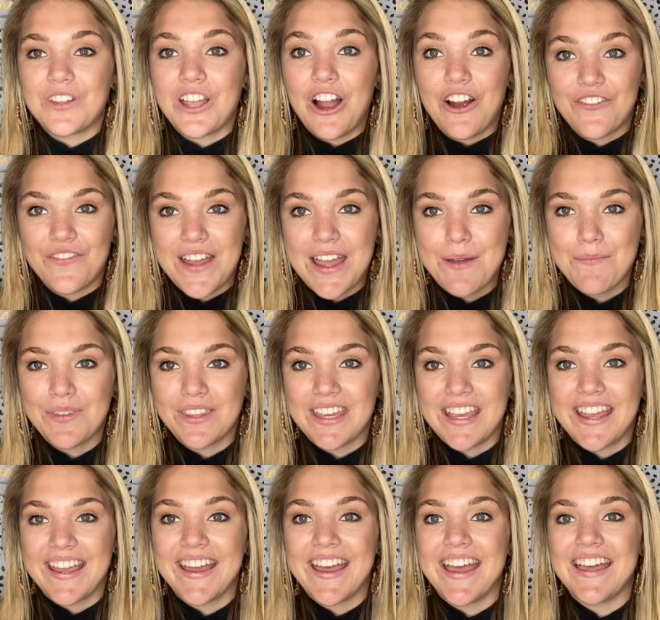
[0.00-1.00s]
our
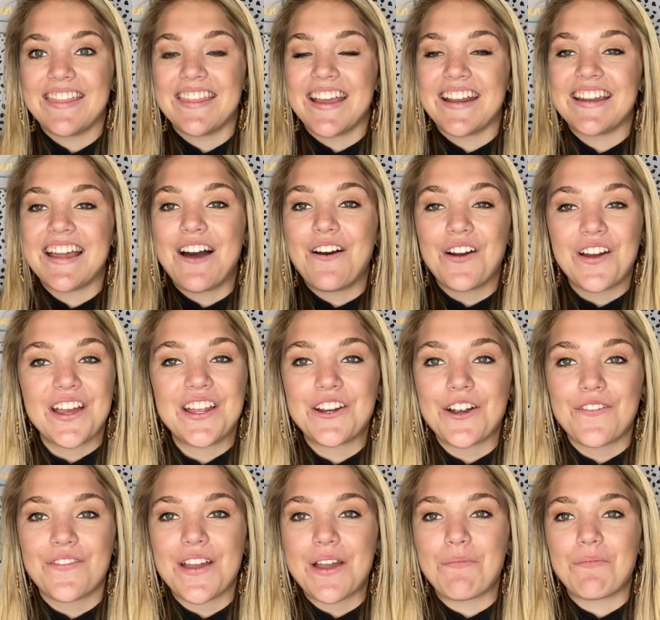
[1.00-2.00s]
family, and they now are in
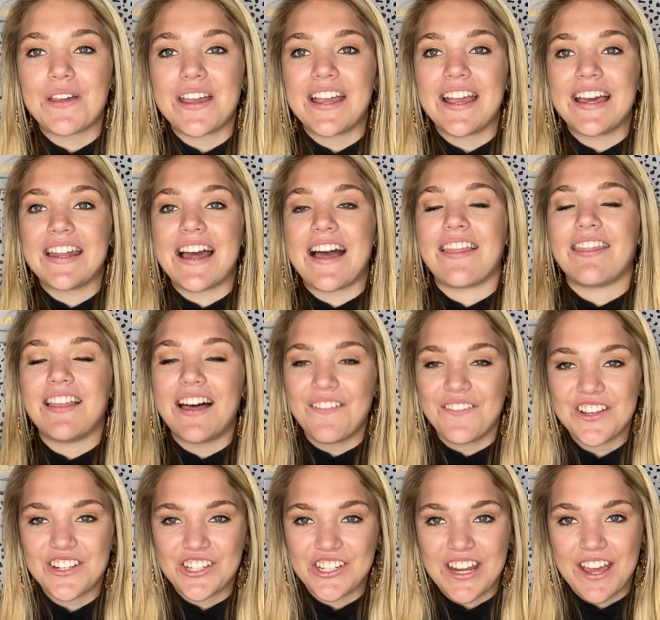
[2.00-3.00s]
our family, and I
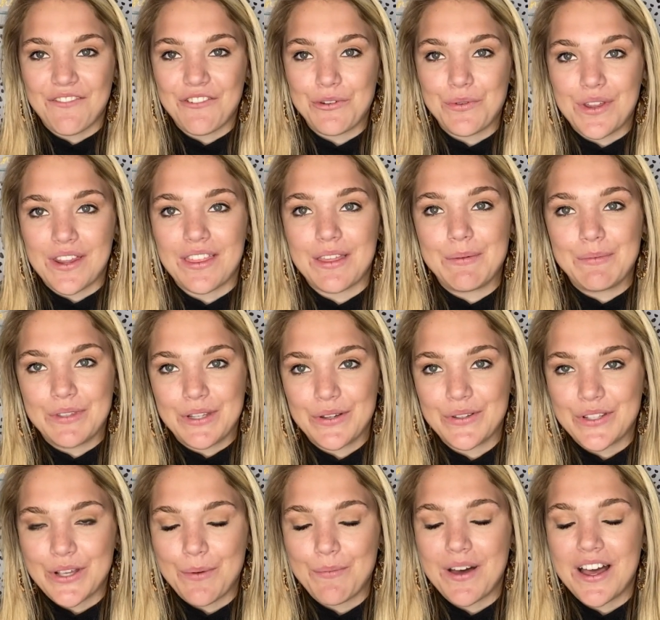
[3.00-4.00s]
love each and every one of
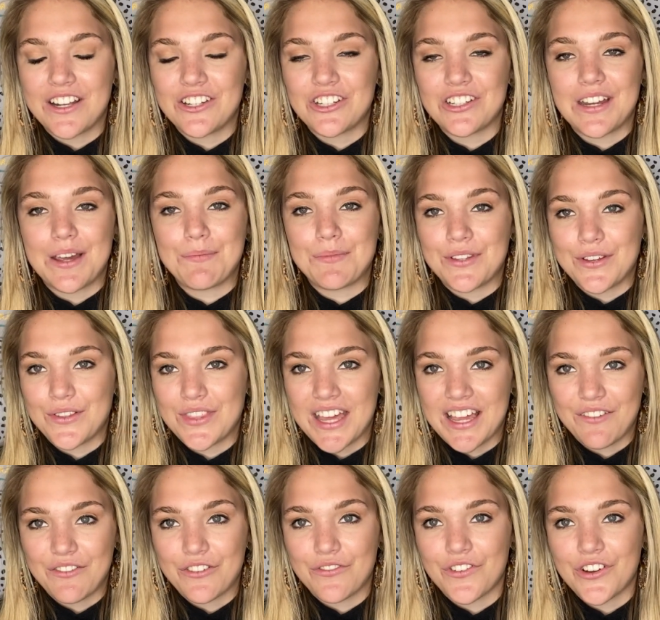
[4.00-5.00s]
them so much, and I'm so
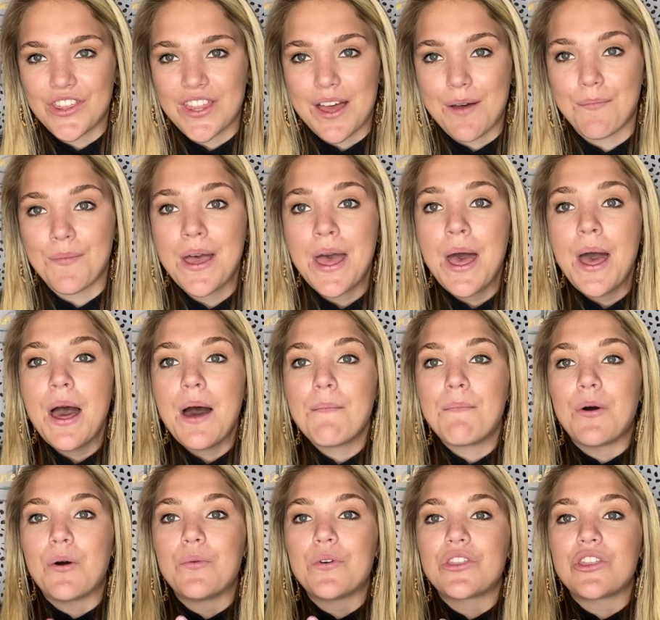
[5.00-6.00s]
thankful for them.
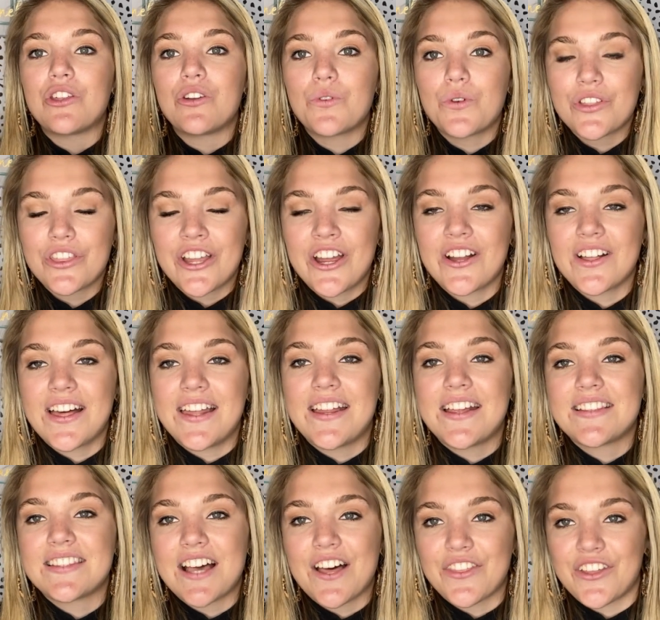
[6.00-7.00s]
But with the North Carolina
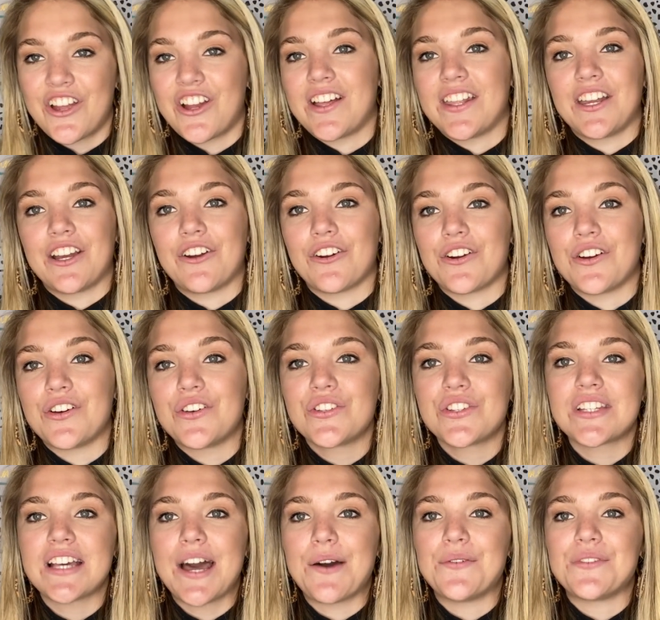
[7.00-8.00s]
and South Carolina
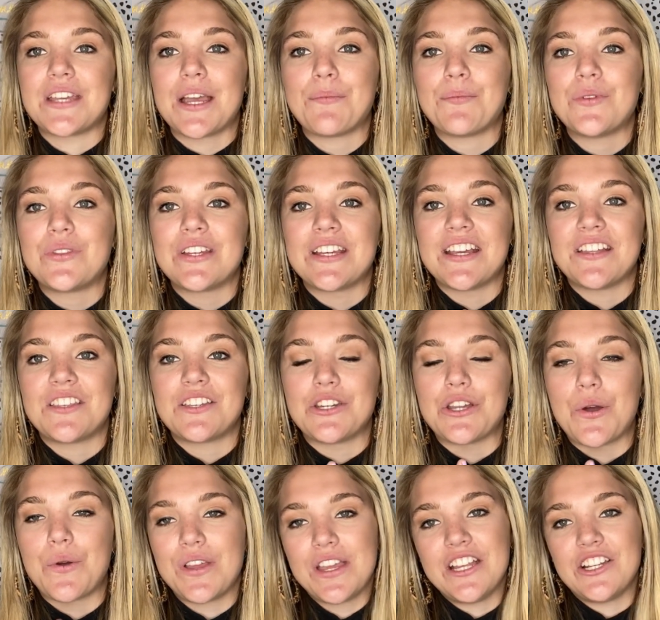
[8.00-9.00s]
girls, I was able to get to
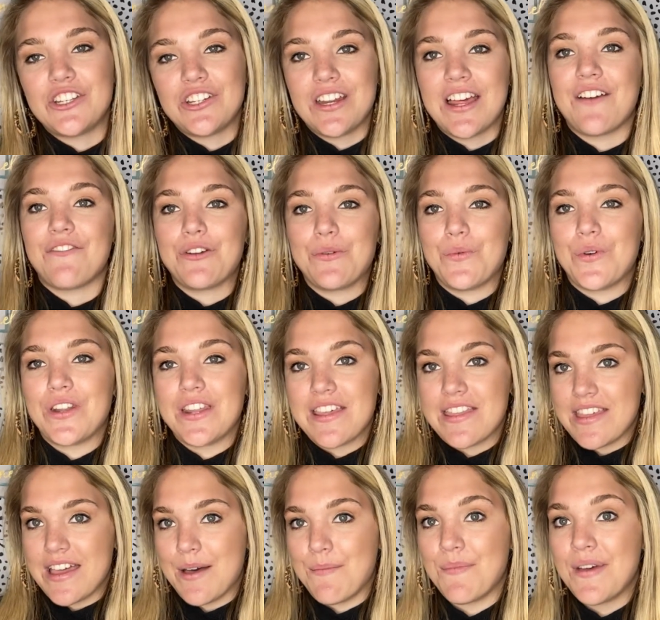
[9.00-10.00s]
know each and every one
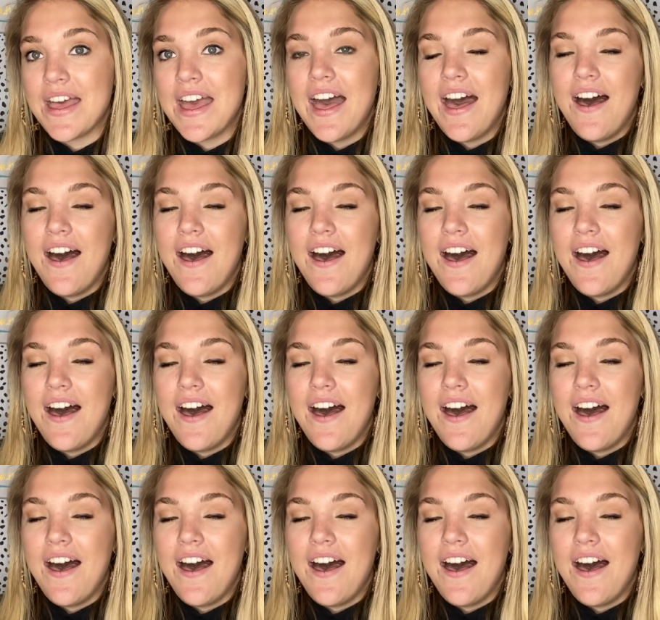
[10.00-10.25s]
of them